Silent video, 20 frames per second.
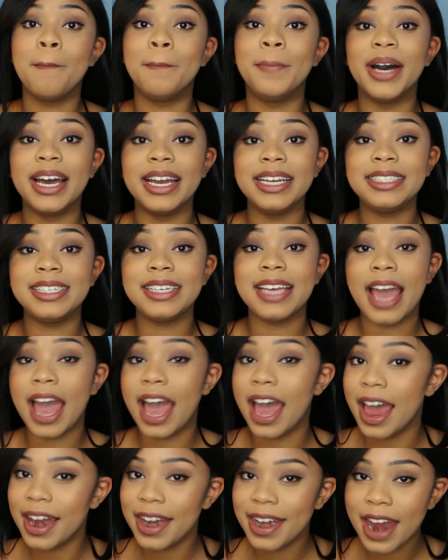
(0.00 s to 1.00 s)
But
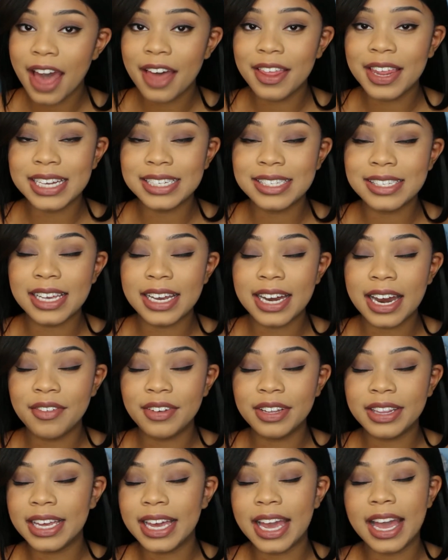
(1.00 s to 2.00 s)
now that I said
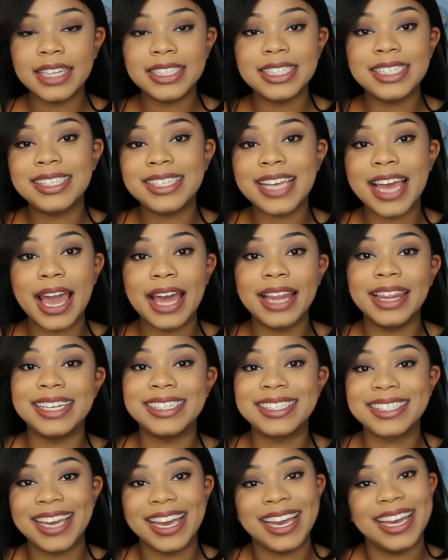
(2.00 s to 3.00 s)
everything I had to say,
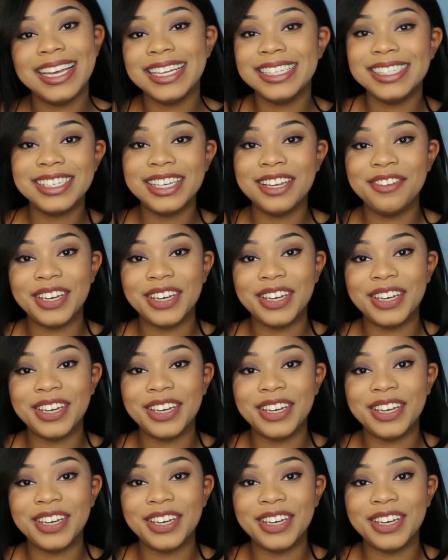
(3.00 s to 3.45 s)
let's get into the